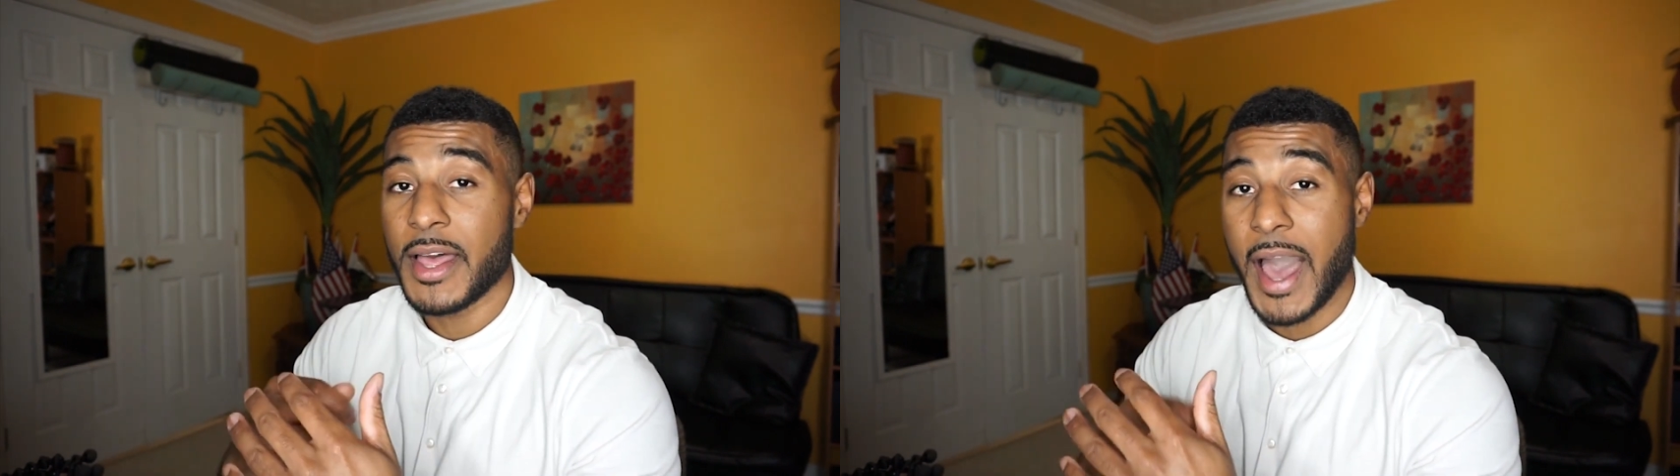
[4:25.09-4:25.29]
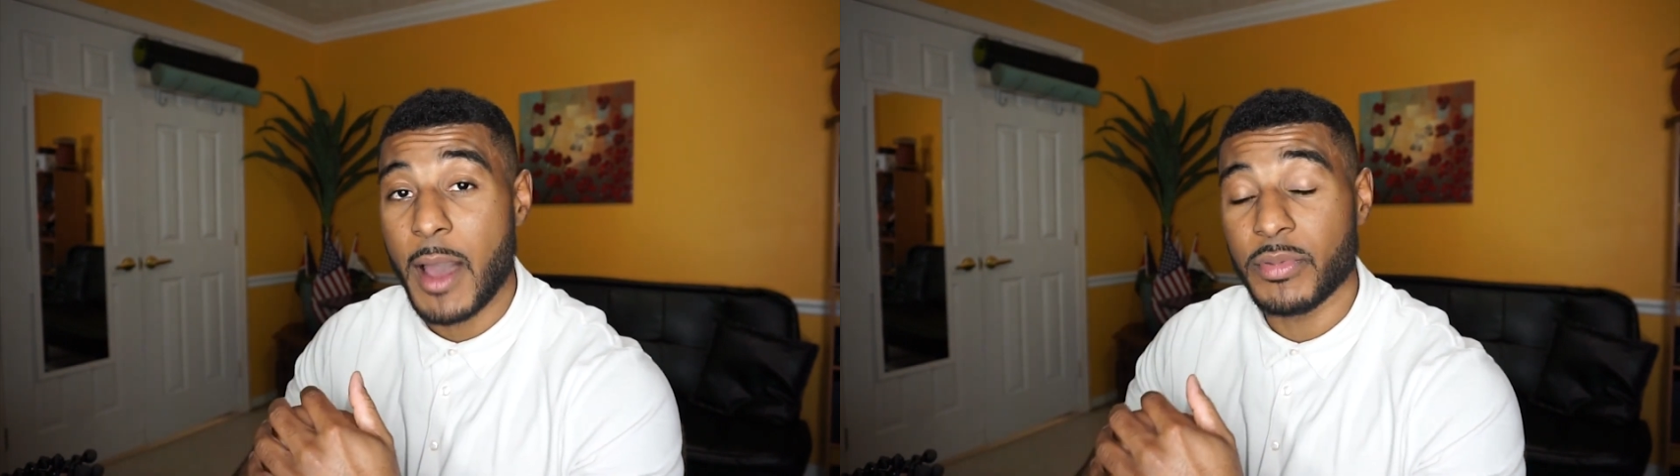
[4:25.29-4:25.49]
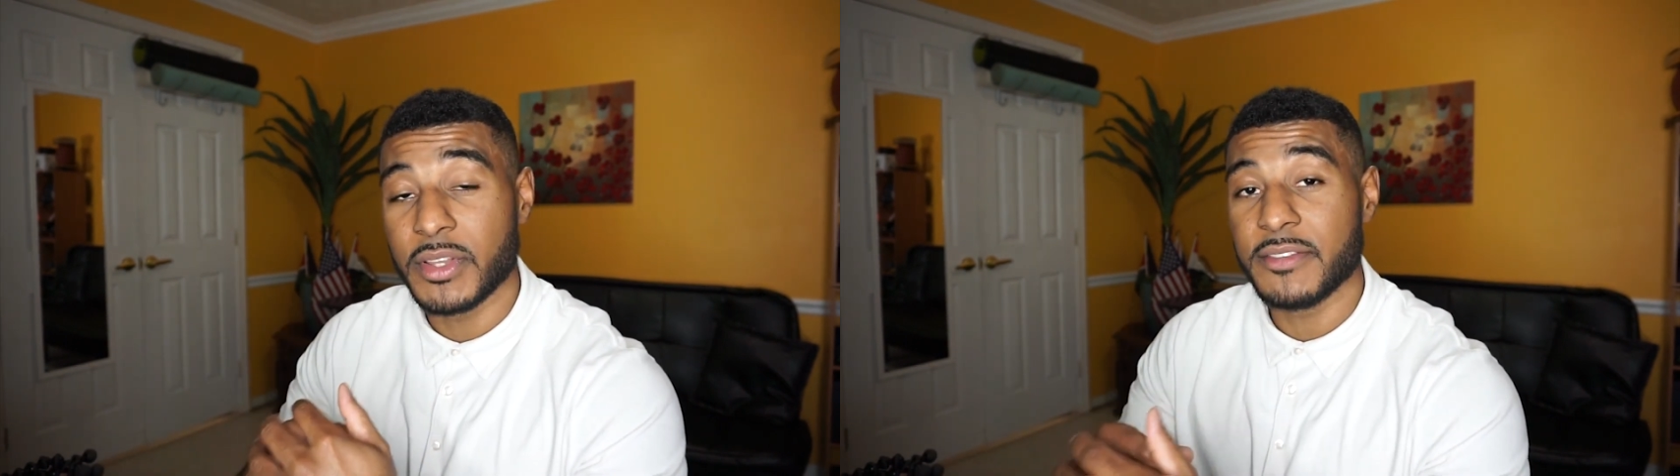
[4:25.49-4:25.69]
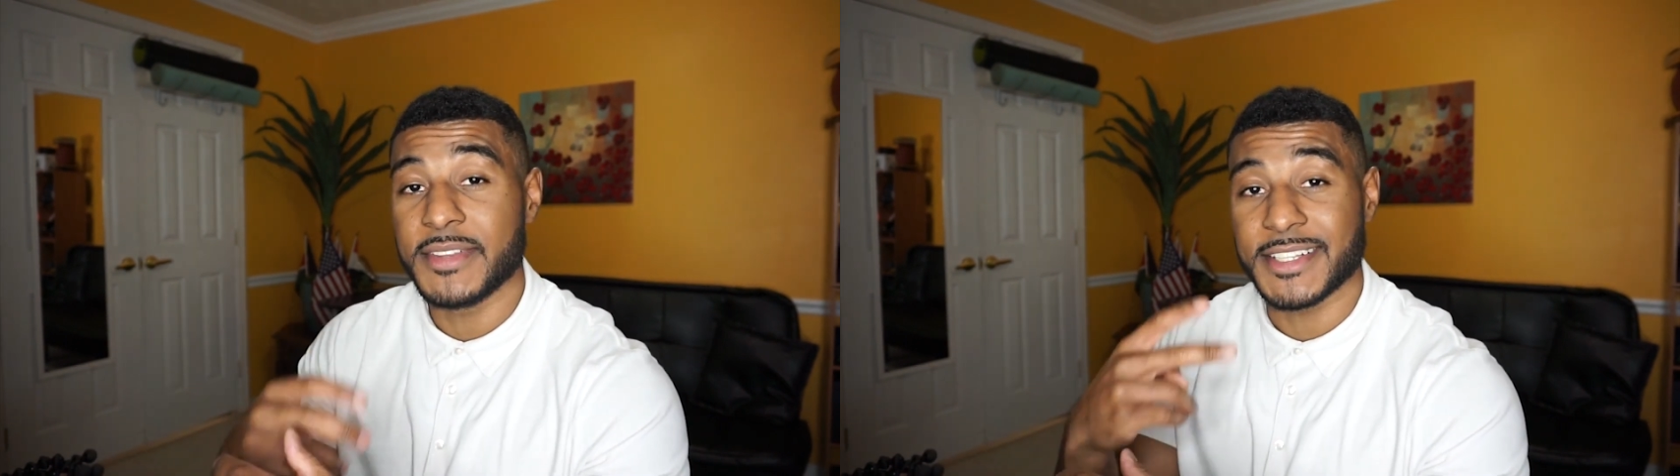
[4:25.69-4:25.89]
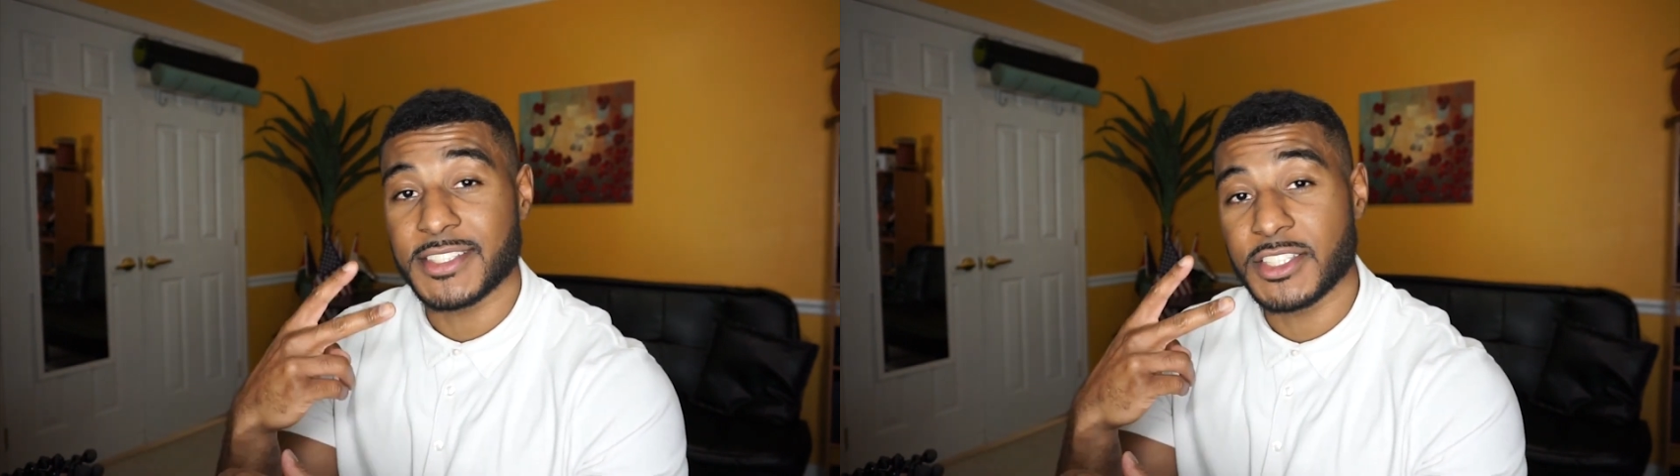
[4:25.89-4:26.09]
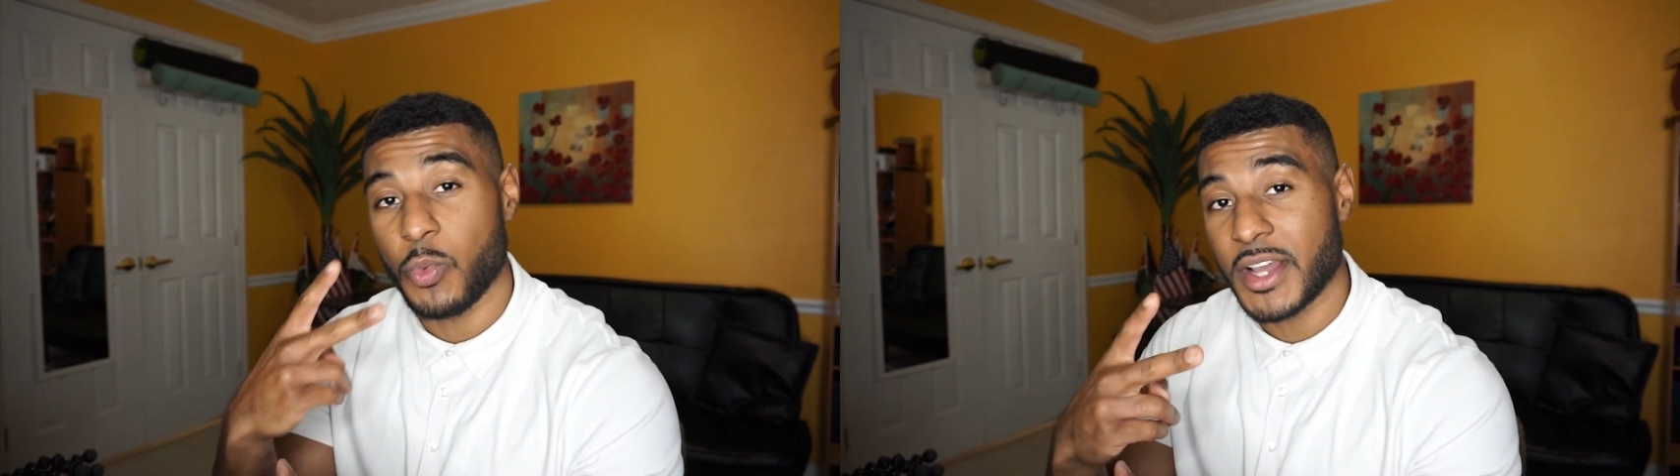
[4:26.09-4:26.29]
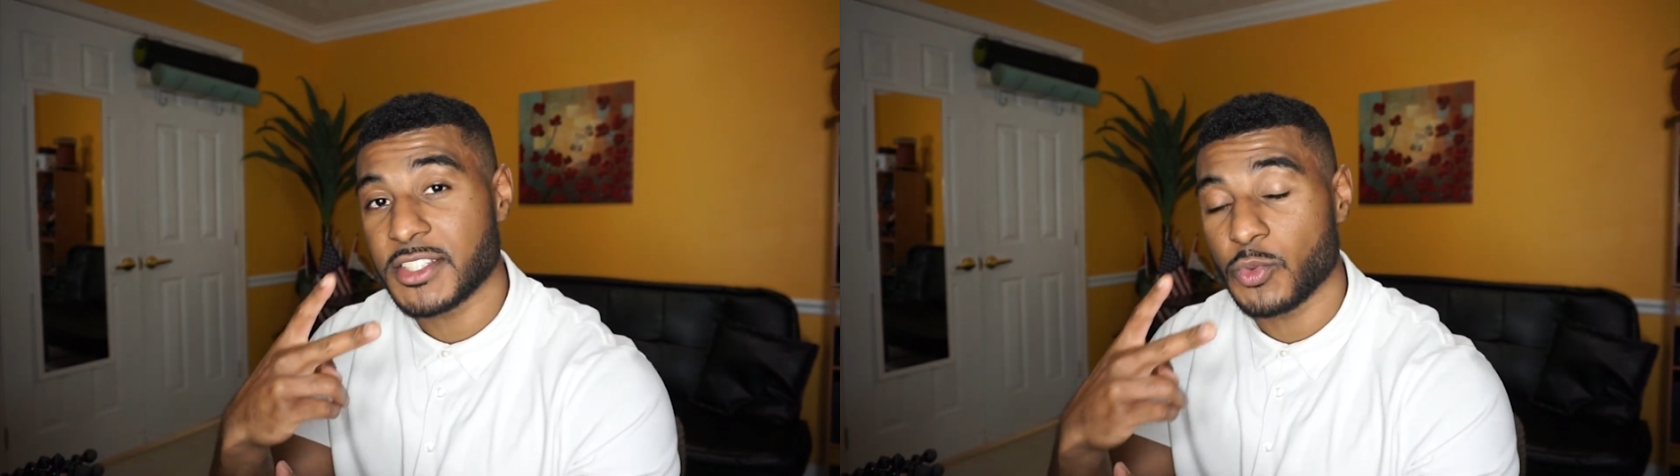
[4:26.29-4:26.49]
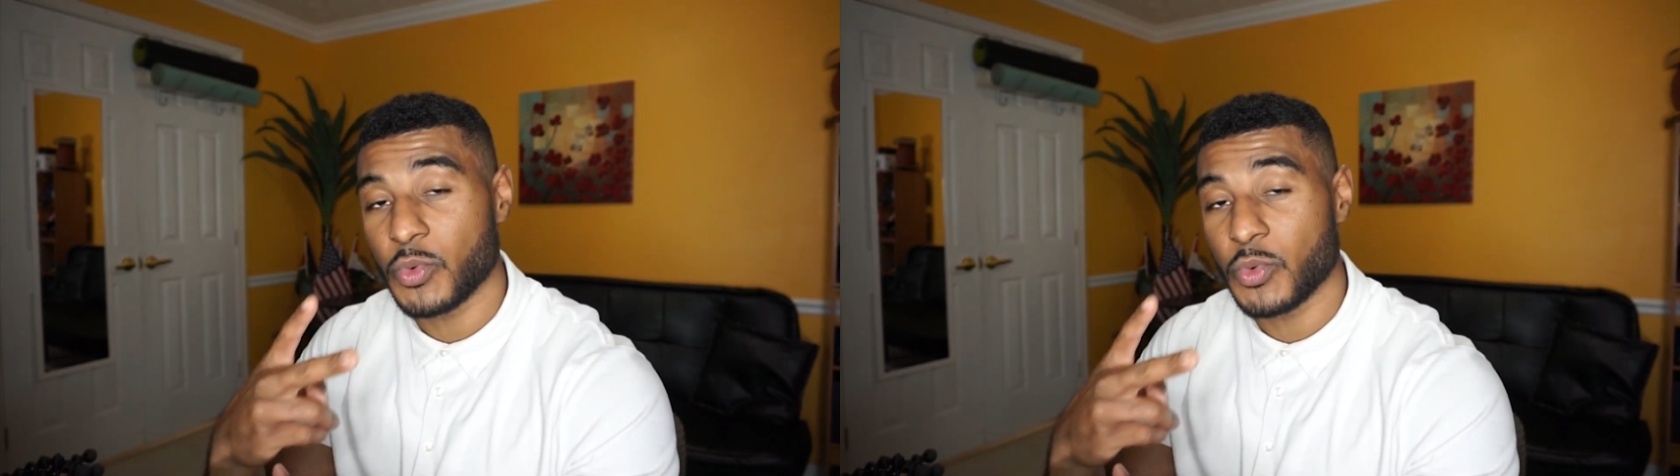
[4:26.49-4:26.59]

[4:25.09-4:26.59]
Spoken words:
I believe that twice a